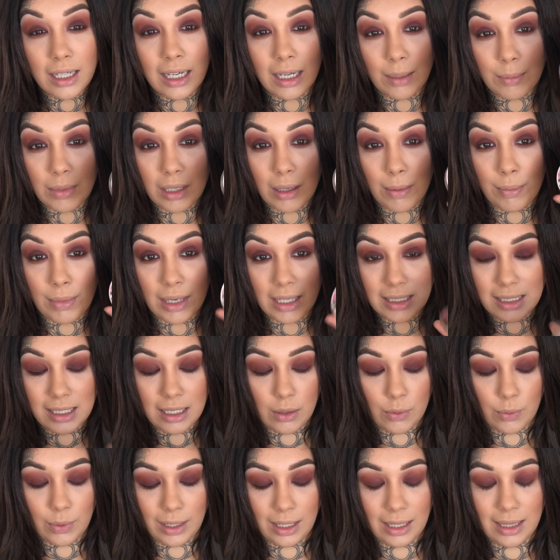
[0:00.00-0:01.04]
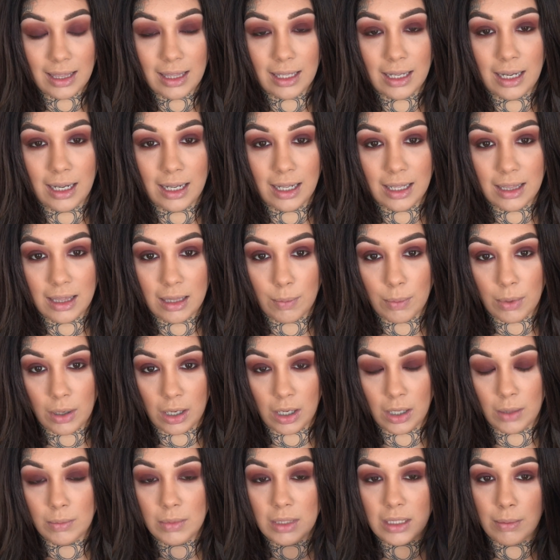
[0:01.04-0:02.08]
and I'm gonna mix it with the
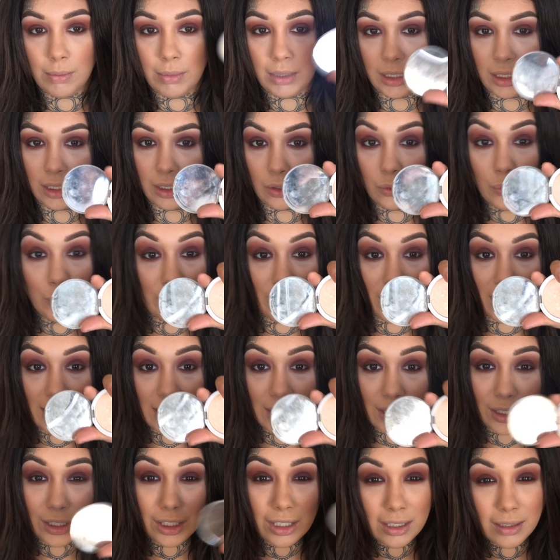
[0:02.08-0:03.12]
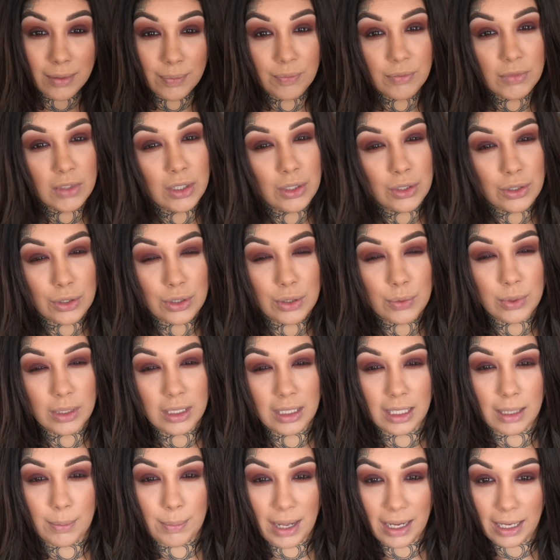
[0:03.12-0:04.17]
Balm's Mary Loumanizer. So it's really
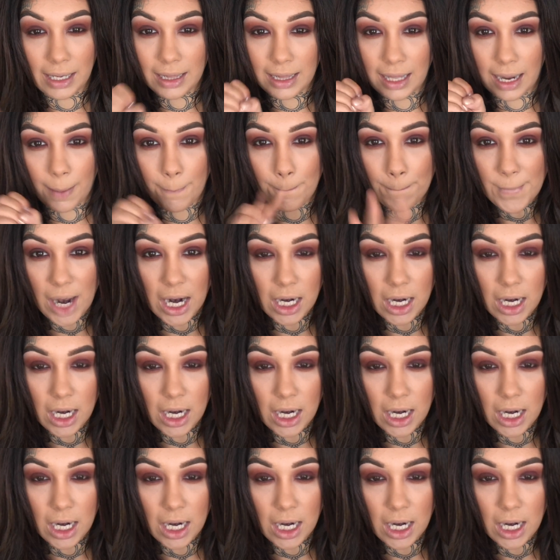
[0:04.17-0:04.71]
gonna make it like,